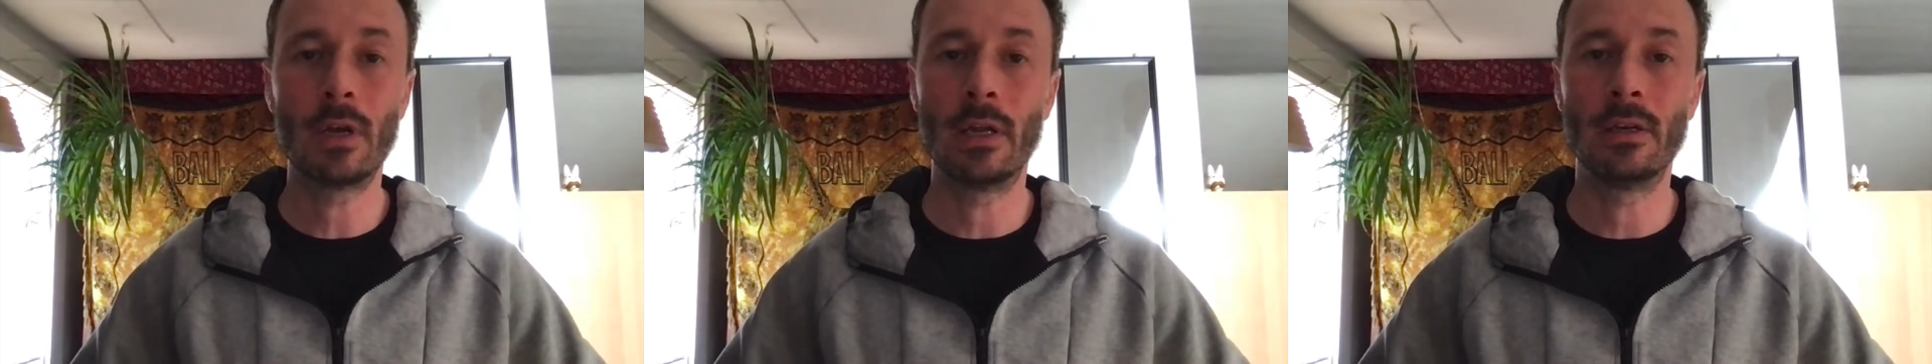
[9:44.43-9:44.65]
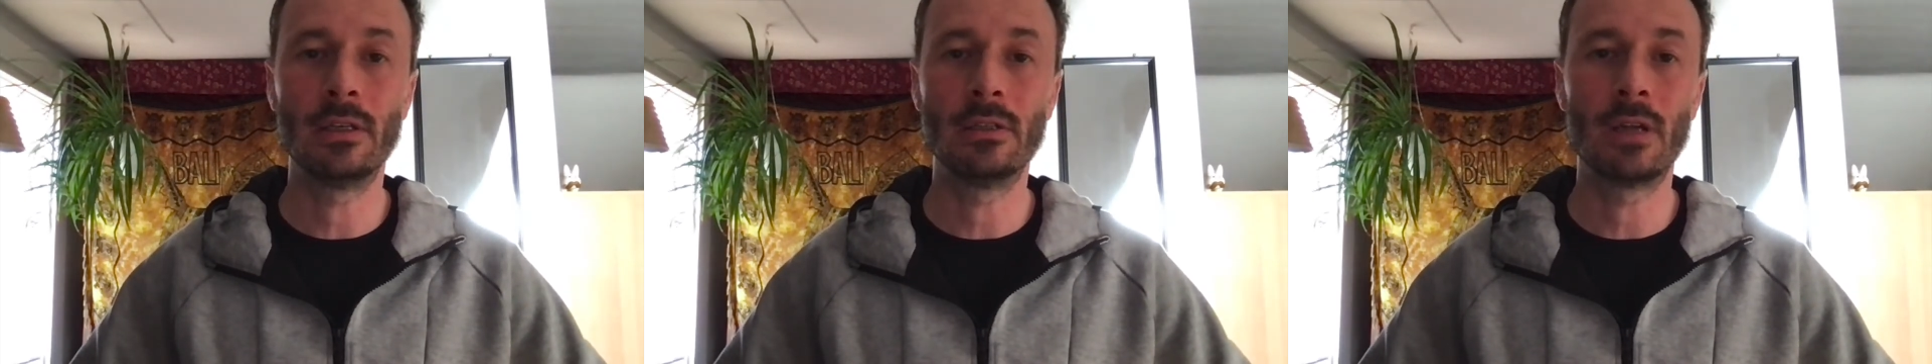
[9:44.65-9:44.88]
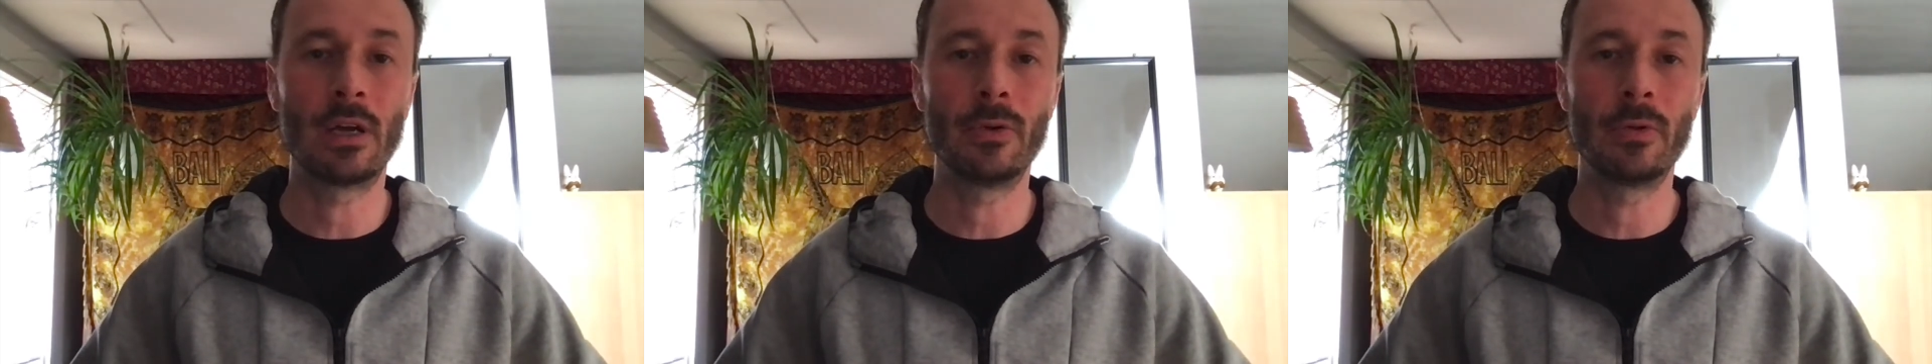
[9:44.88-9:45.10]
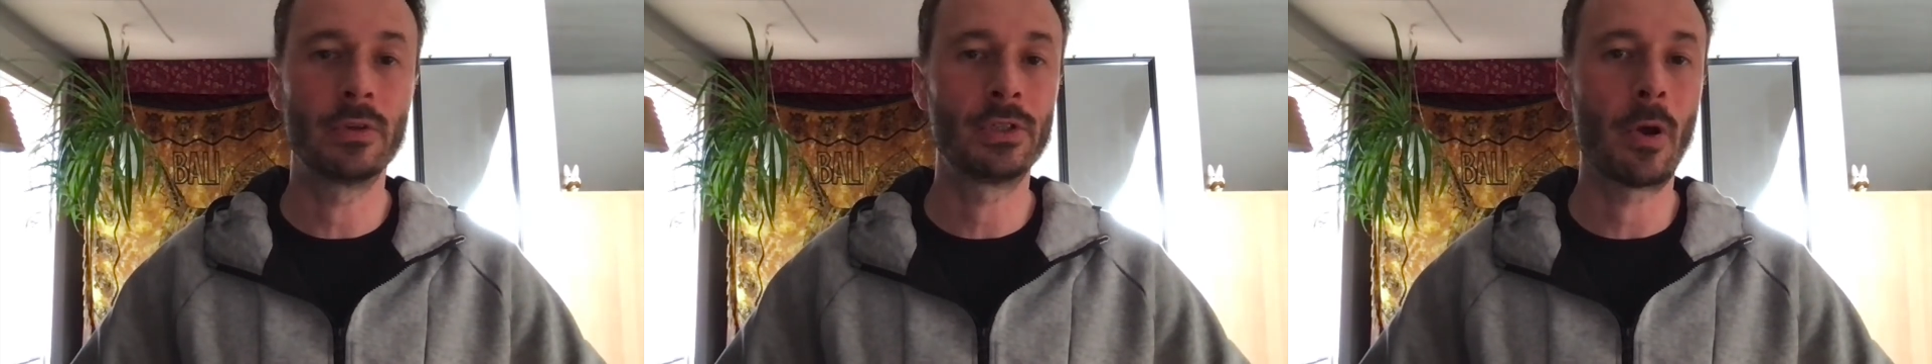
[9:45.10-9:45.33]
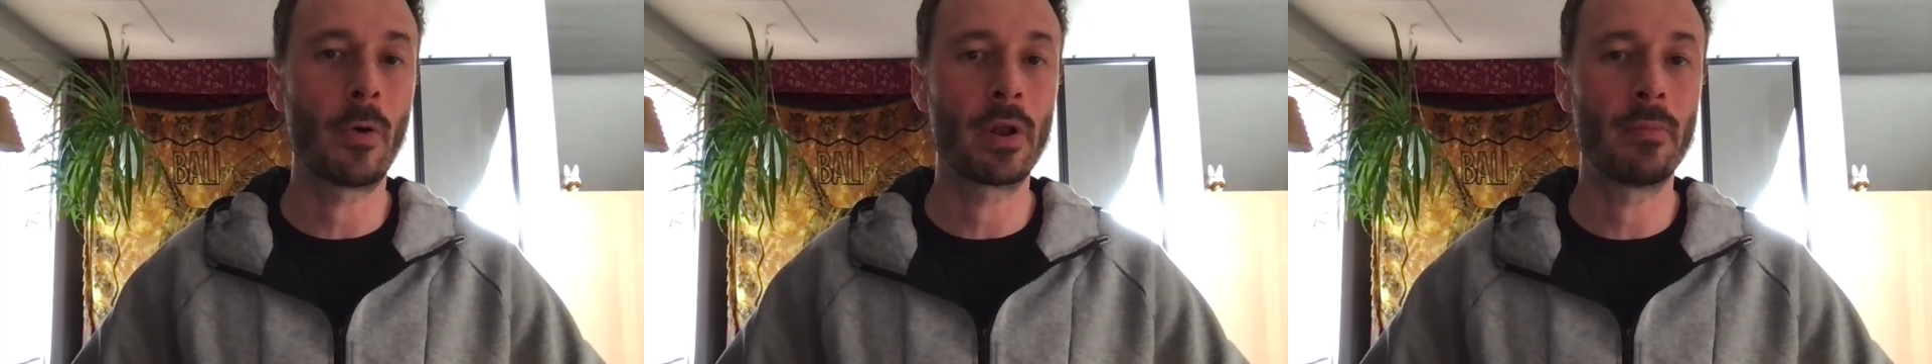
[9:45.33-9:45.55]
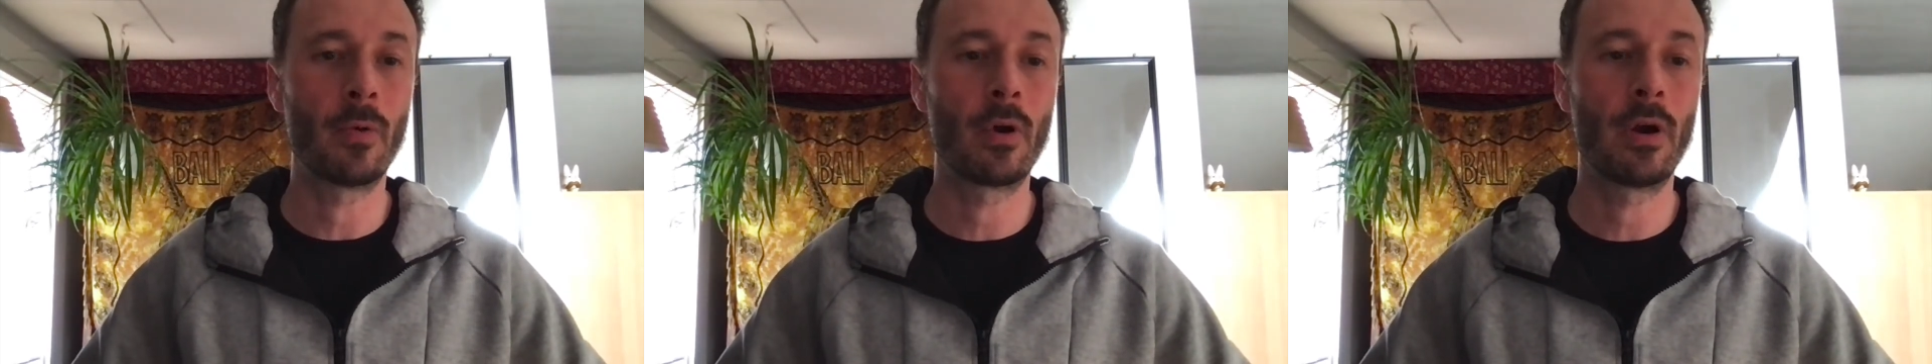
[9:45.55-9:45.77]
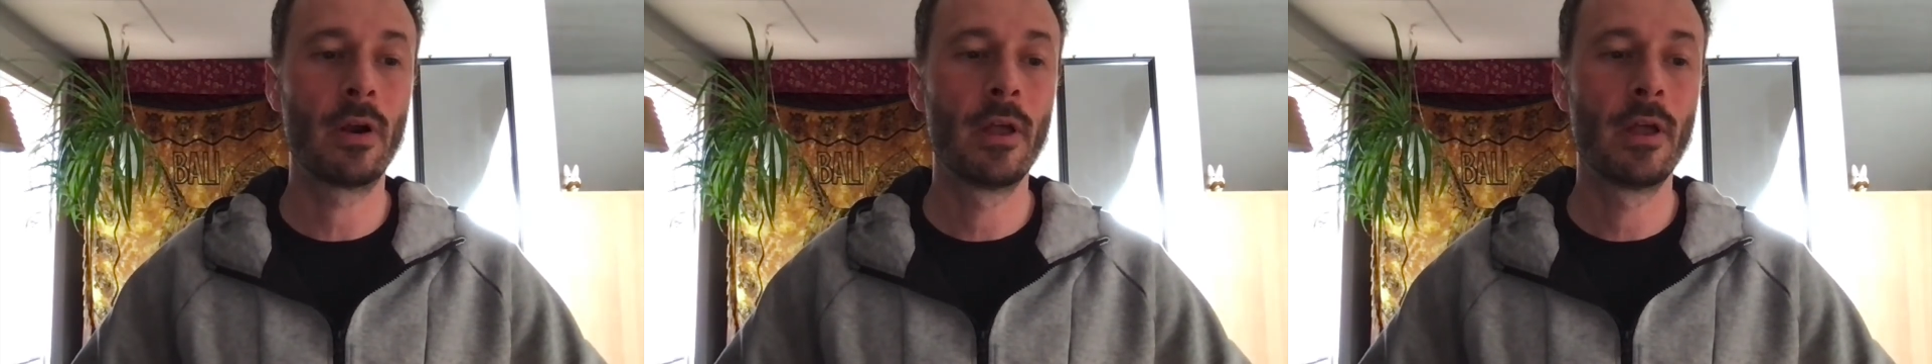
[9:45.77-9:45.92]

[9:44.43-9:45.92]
and he's not doing the show anymore.